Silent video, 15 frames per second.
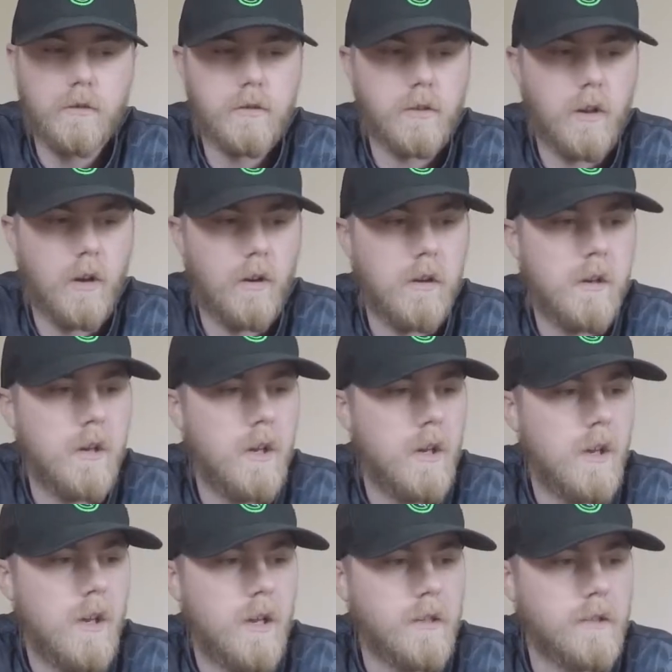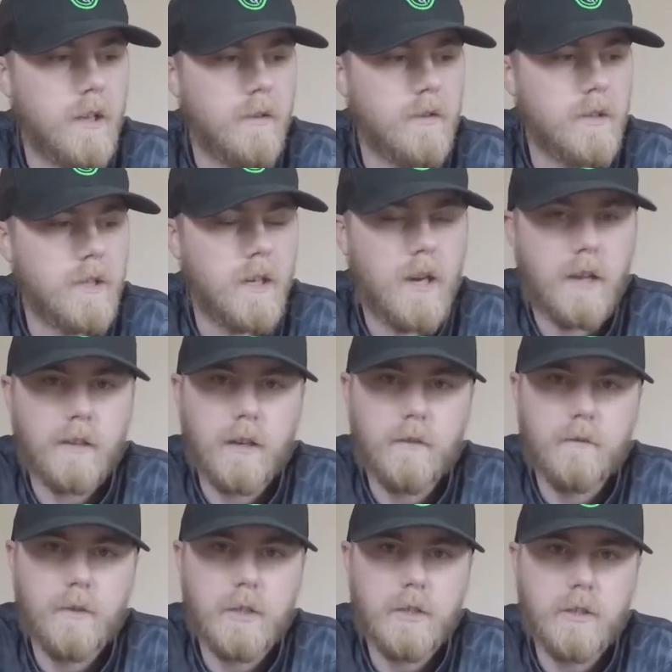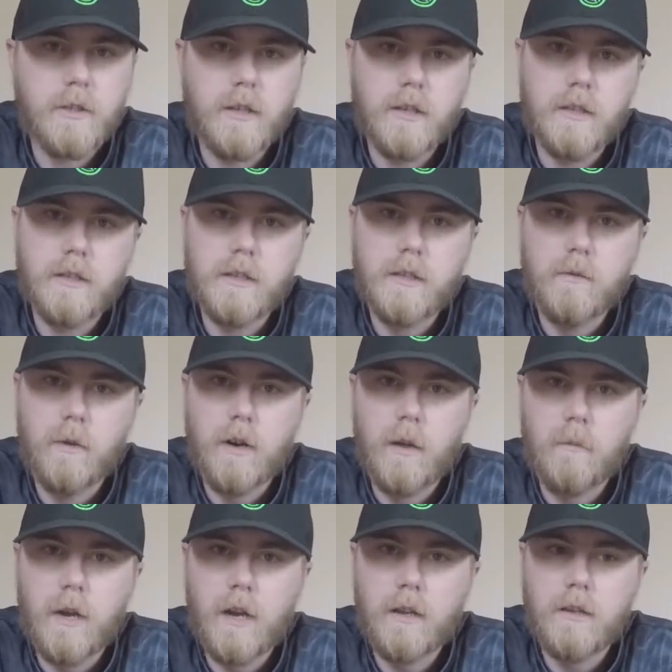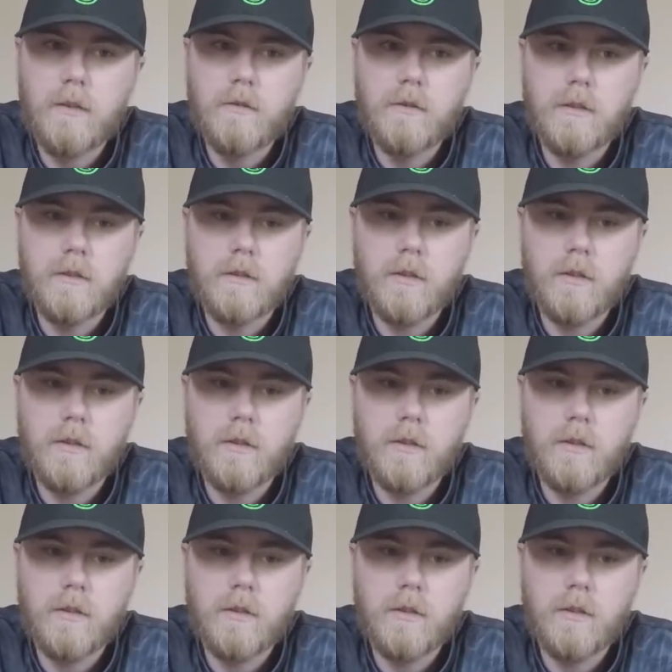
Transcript: So instead of just getting out there and fishing, you get to see what I'm kind of using.